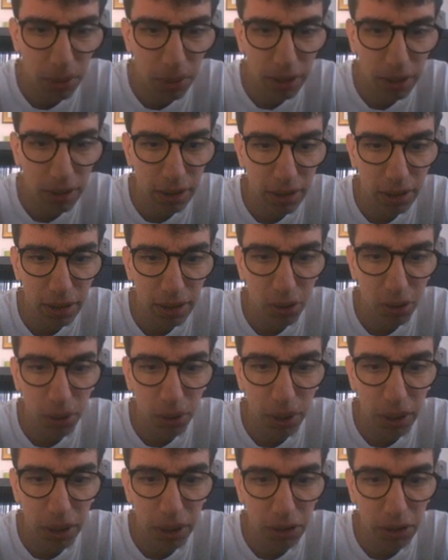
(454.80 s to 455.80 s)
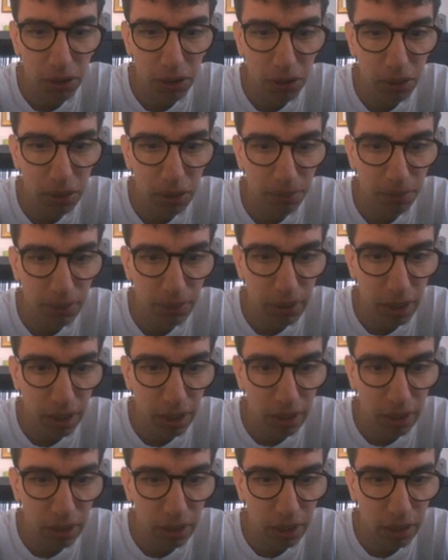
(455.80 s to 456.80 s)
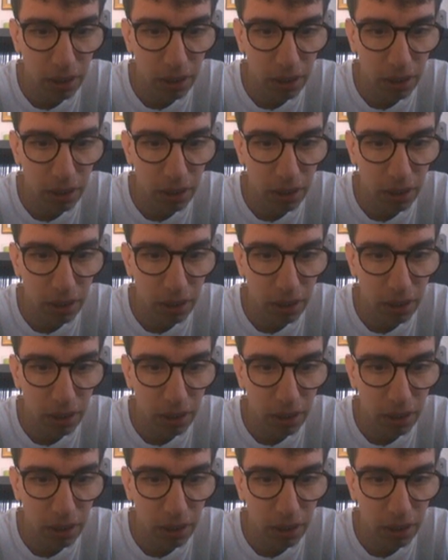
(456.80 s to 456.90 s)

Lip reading: We can still go here, and